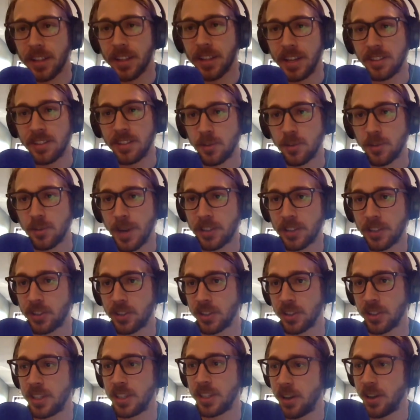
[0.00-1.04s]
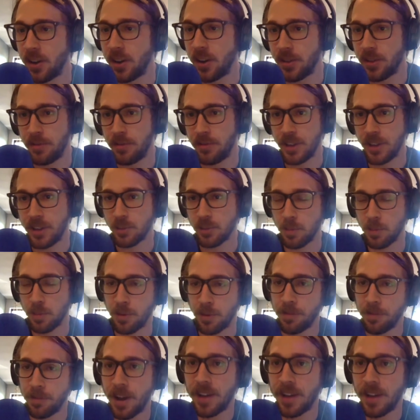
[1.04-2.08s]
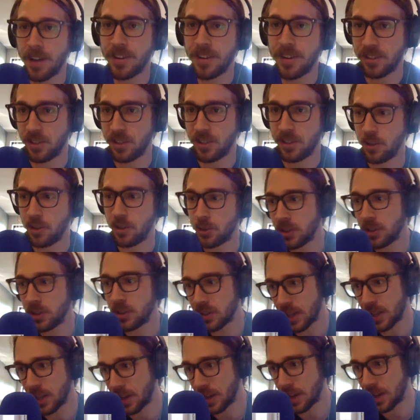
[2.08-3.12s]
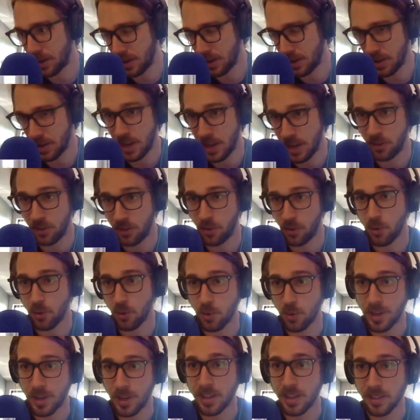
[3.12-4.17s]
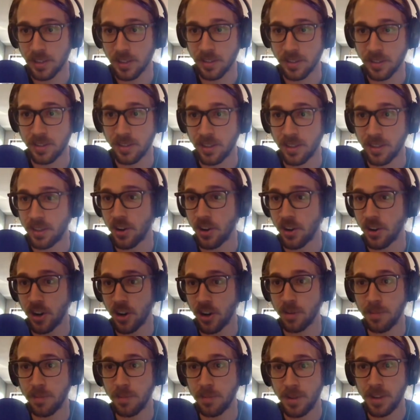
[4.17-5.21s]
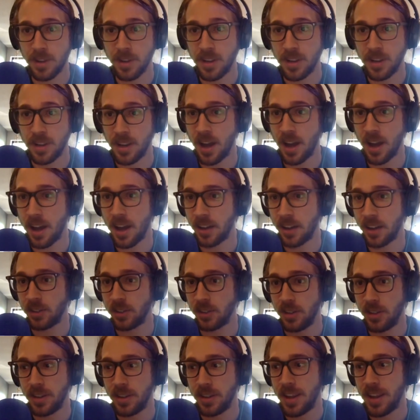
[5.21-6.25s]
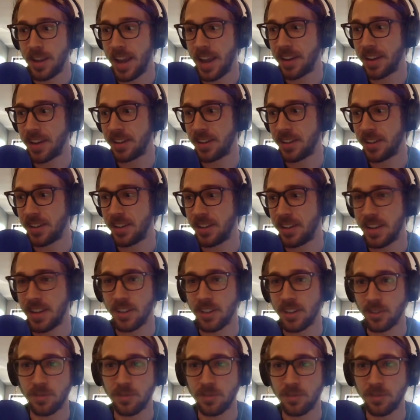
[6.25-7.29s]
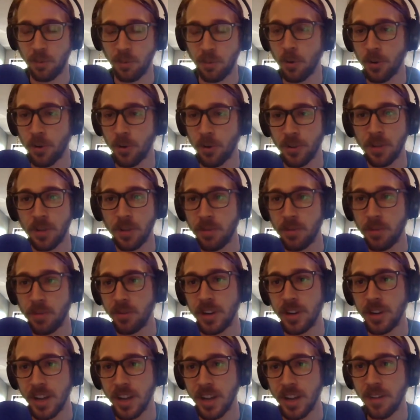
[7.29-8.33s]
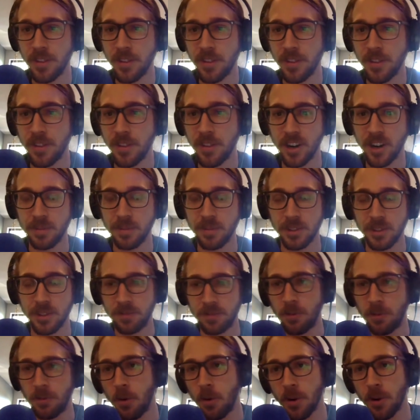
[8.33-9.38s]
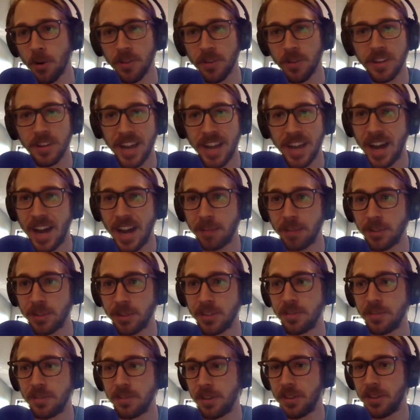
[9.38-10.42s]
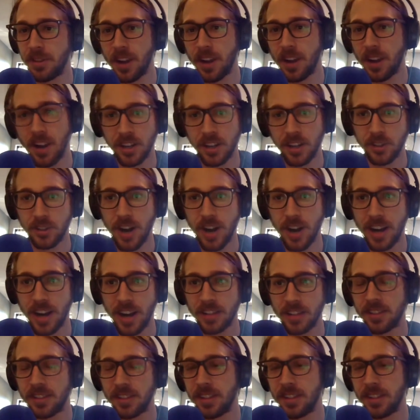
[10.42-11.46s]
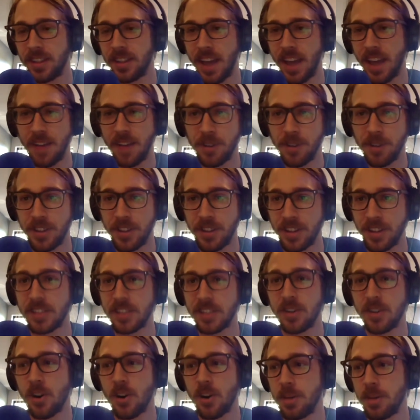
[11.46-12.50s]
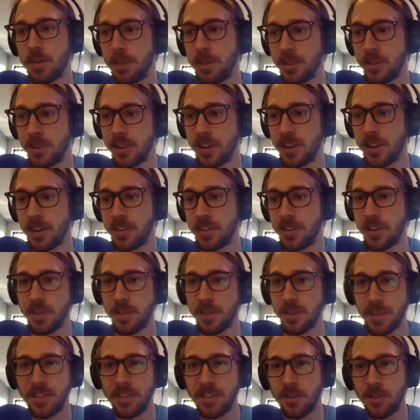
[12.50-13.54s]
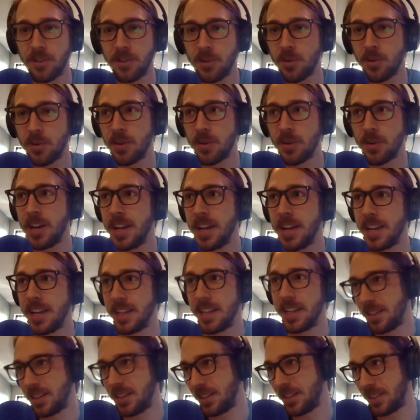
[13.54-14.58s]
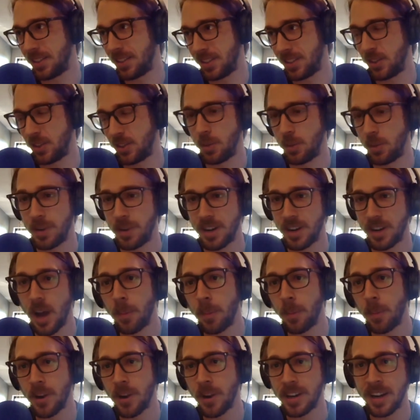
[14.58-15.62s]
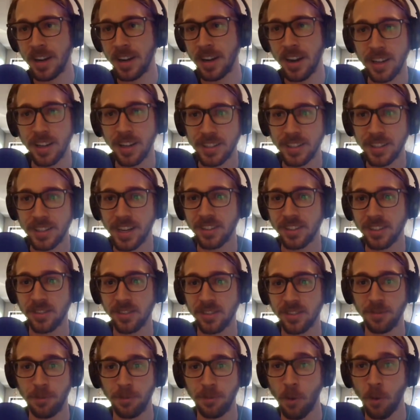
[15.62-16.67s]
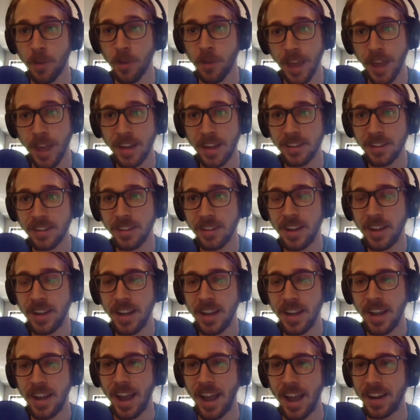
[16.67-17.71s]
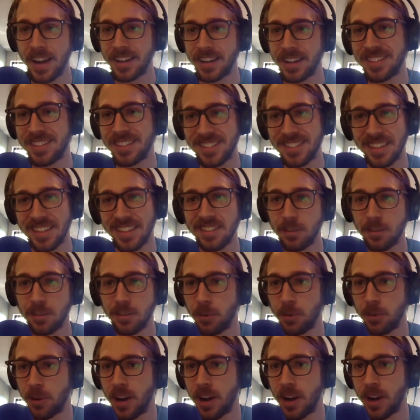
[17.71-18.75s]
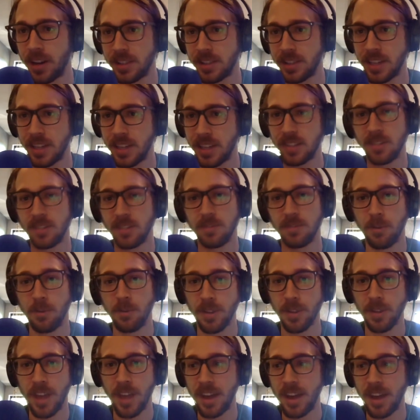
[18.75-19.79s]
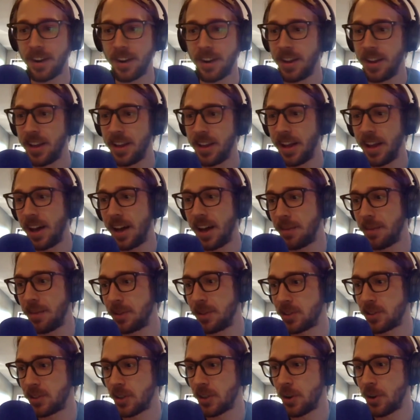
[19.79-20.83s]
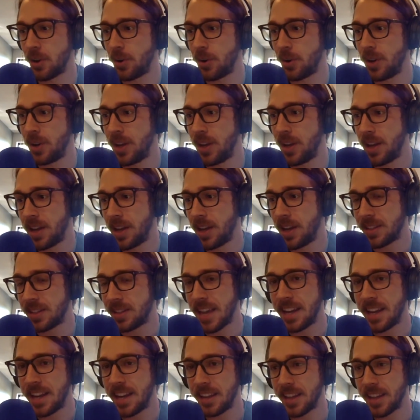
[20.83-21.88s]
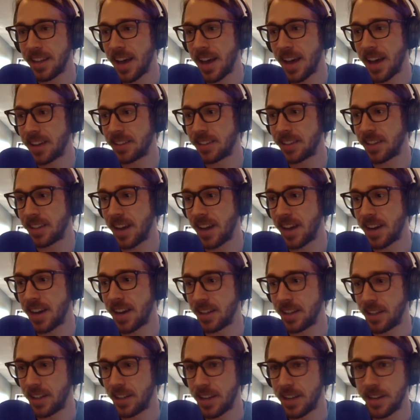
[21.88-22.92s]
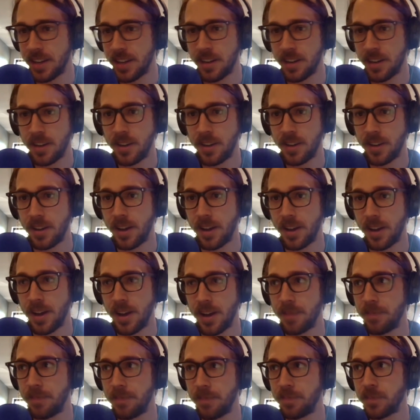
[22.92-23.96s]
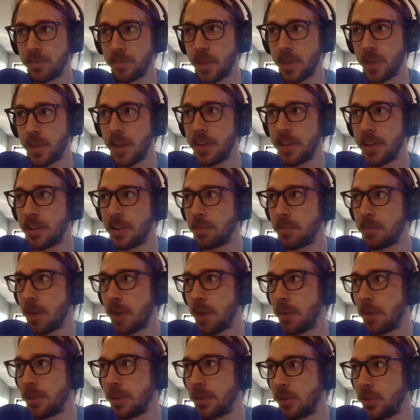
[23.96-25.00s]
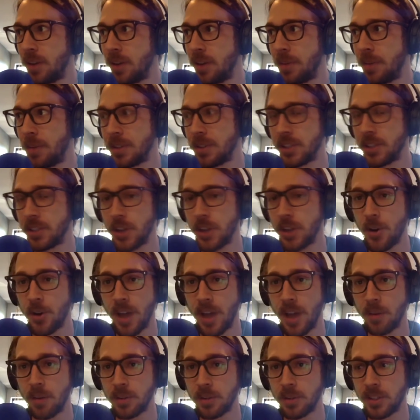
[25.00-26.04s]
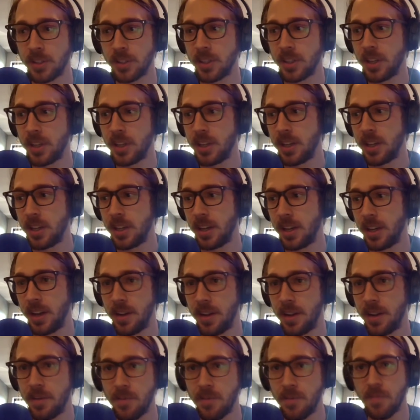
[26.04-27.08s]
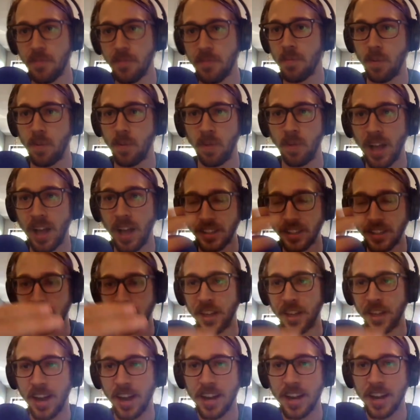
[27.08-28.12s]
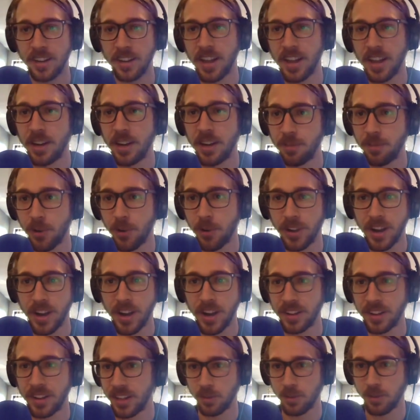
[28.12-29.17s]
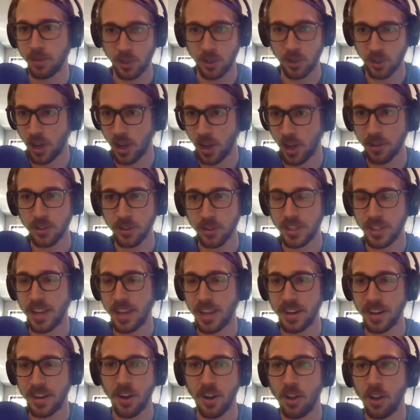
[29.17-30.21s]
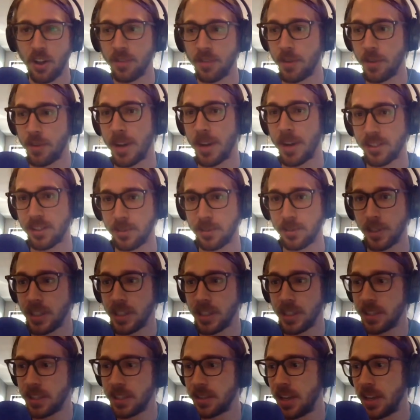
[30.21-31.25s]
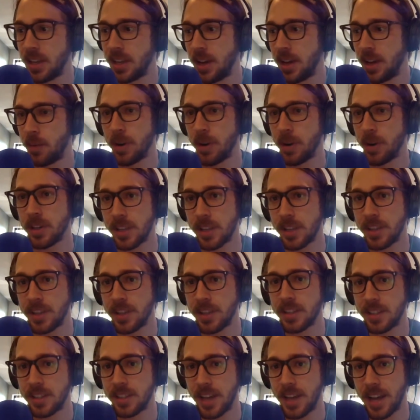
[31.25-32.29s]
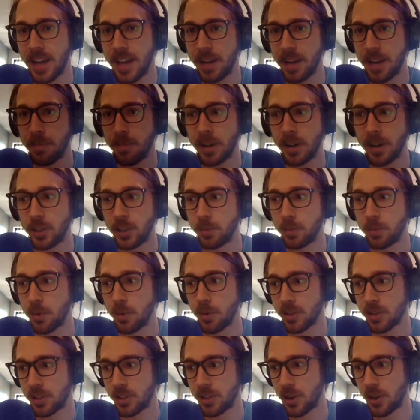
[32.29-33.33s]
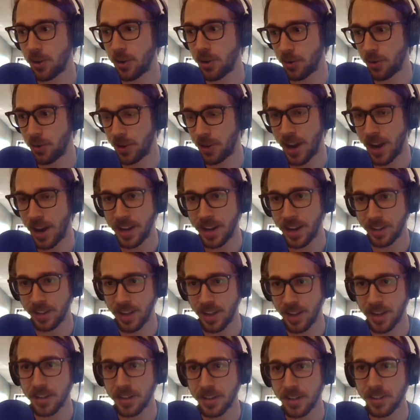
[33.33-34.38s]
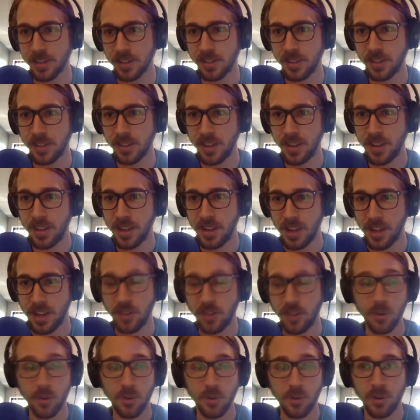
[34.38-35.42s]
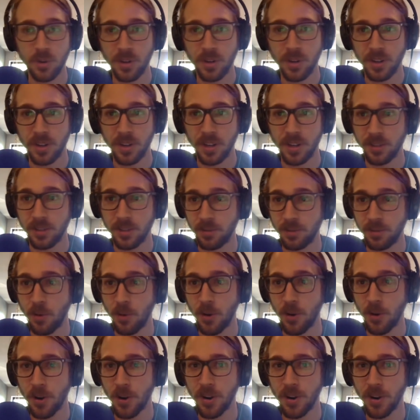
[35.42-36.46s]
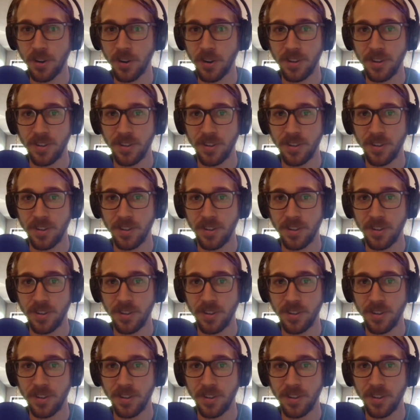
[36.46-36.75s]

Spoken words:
lights, especially on the phase 1.5 and execution, is that ETH2 is Ethereum and is for the community of Ethereum, is for the dApps, the contracts, the everything that's already built on Ethereum. ETH2 should be an upgraded context for that and an extensible context for that. And so taking that as the guiding light, I think probably 12 months ago, that was less the guiding light and more the guiding light was just understanding all of the possibilities. Whereas I think today, much more so, the guiding light is ETH2 is for